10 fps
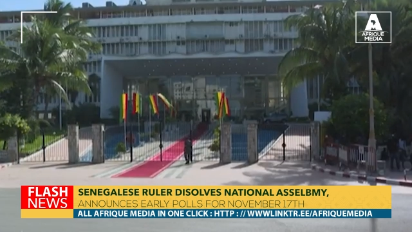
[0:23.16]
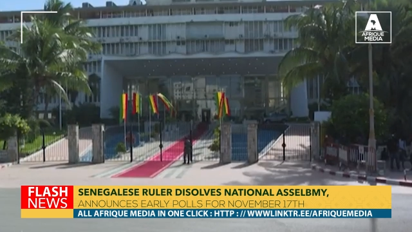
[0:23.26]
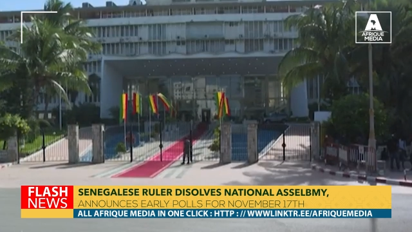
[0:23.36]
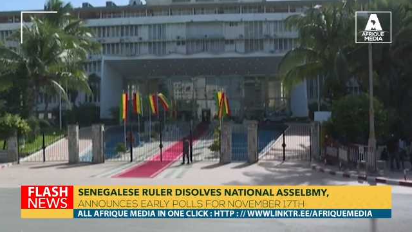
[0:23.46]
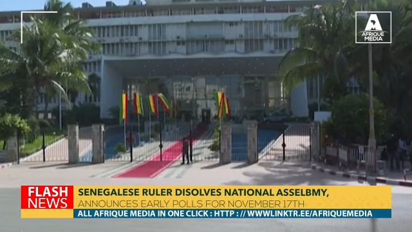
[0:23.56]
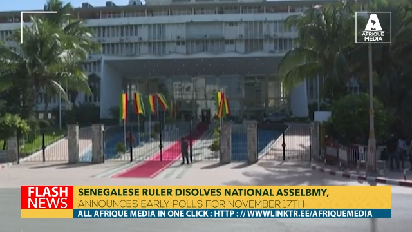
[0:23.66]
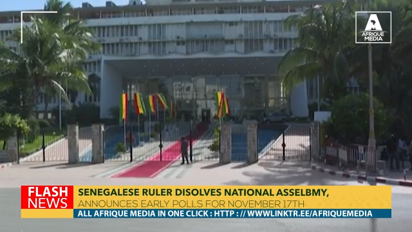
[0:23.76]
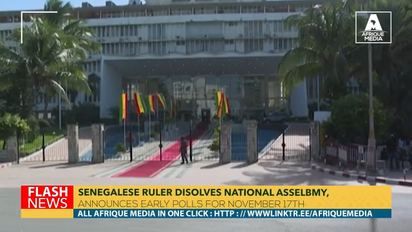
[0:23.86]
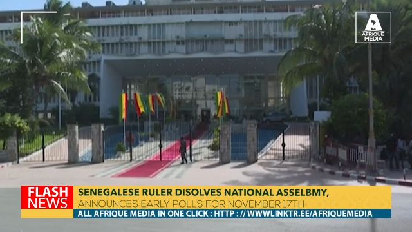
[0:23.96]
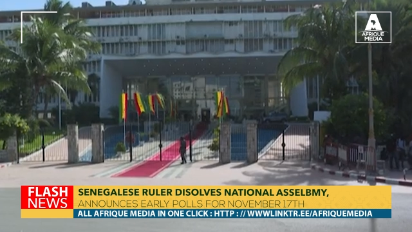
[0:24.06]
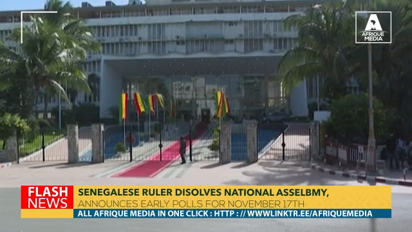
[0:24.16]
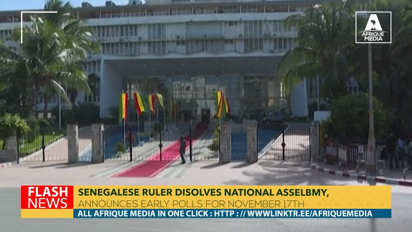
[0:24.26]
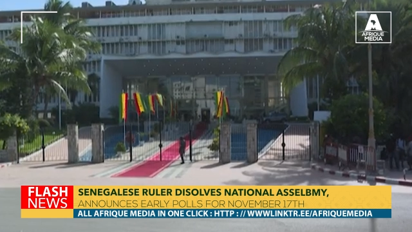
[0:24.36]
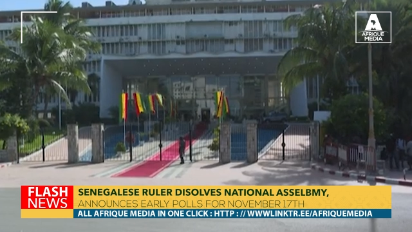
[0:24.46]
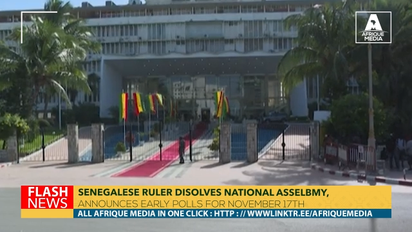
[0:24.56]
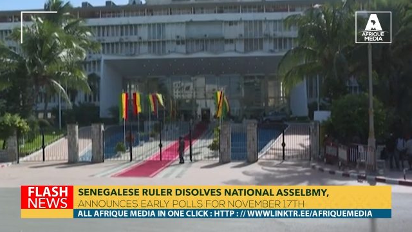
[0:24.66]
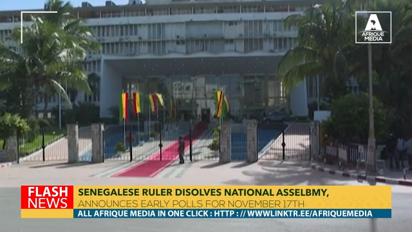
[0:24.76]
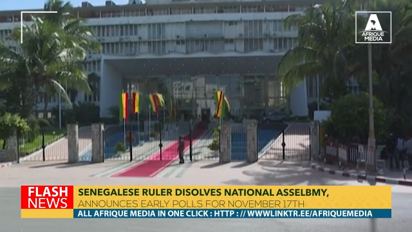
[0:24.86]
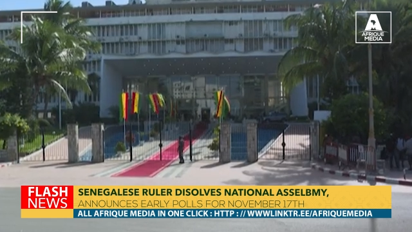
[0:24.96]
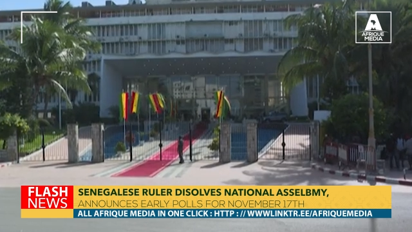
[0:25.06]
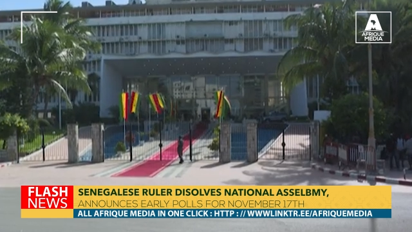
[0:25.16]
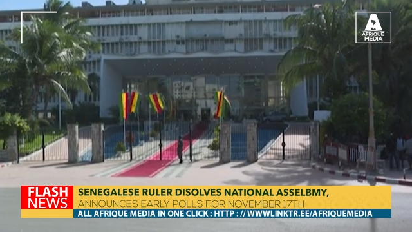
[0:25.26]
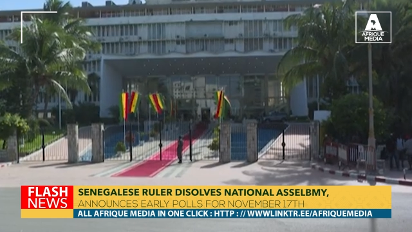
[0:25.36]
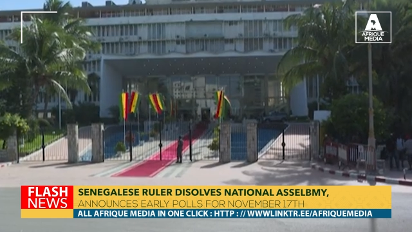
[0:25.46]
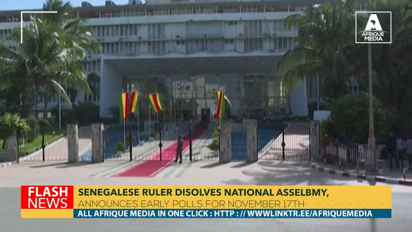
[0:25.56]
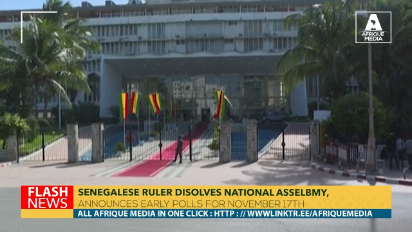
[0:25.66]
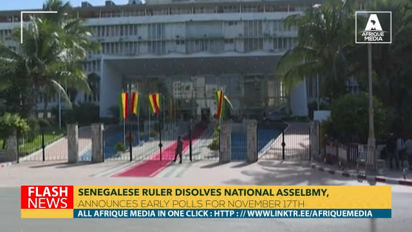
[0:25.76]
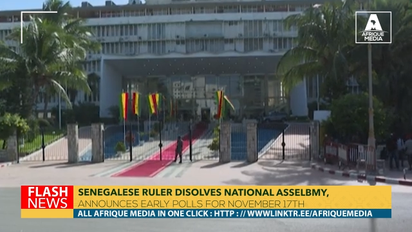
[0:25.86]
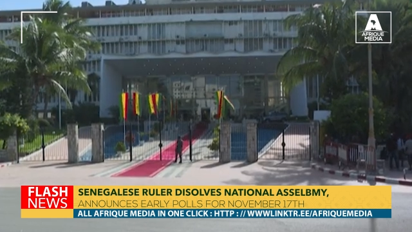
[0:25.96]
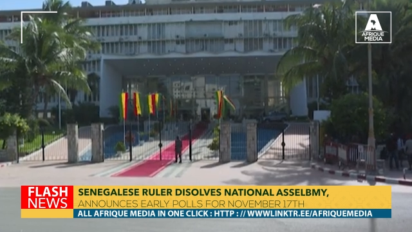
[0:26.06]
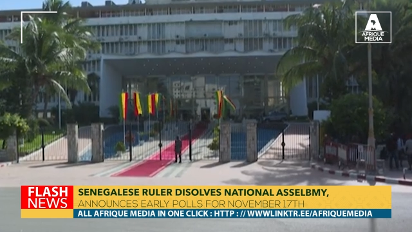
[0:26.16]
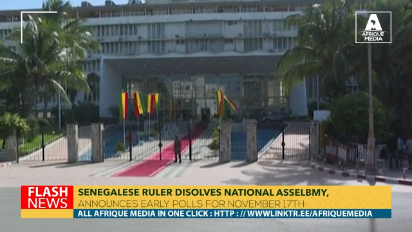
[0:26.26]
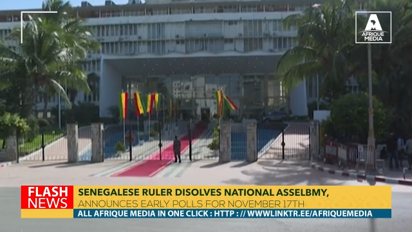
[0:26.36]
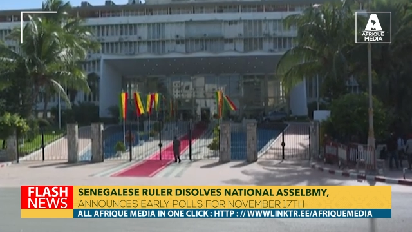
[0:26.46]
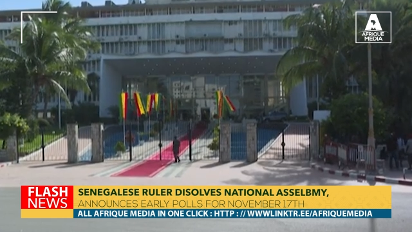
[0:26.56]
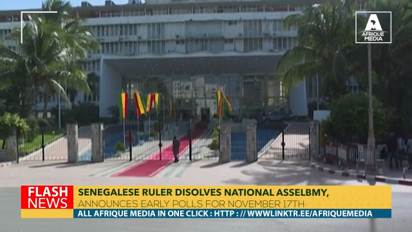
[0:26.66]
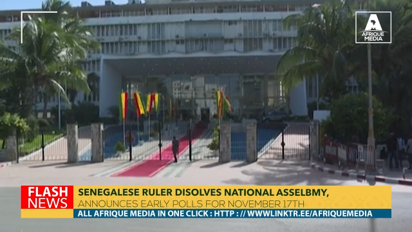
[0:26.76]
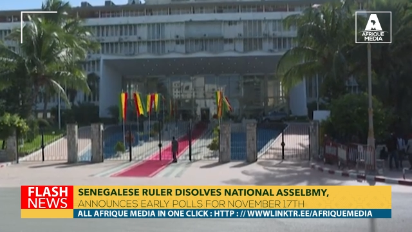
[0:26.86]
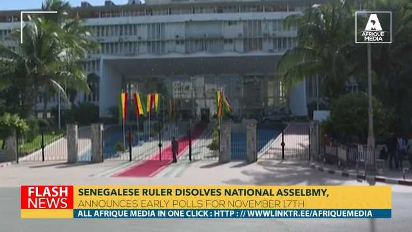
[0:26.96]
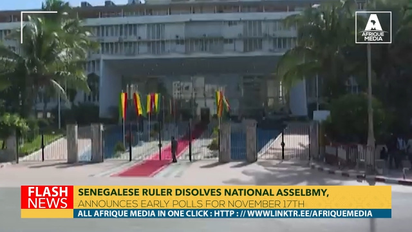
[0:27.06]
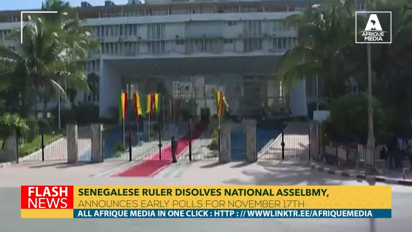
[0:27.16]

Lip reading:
(no speaker visible)